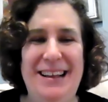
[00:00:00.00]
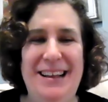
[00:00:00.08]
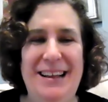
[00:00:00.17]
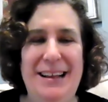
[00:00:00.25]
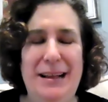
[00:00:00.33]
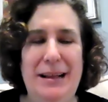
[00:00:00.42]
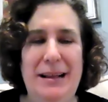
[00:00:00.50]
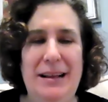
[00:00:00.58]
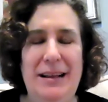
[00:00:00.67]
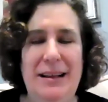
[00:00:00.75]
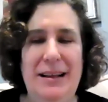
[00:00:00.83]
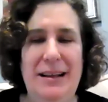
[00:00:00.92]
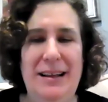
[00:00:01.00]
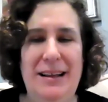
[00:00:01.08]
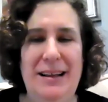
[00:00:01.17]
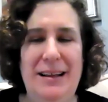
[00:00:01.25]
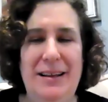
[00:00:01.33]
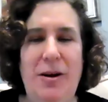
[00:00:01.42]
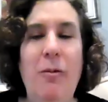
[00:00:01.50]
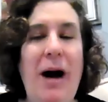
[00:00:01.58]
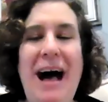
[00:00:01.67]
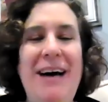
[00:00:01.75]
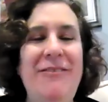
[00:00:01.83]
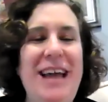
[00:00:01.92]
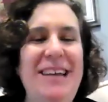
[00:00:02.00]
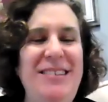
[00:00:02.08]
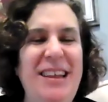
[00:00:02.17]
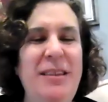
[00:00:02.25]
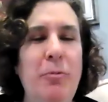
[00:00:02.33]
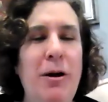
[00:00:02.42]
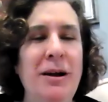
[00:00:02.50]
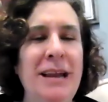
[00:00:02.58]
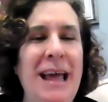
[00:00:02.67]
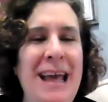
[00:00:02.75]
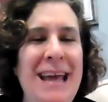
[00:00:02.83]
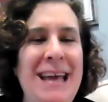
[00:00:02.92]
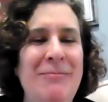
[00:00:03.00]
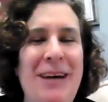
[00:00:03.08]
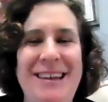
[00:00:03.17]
Go ahead, Avi. Oh, Avi, I said the wrong name.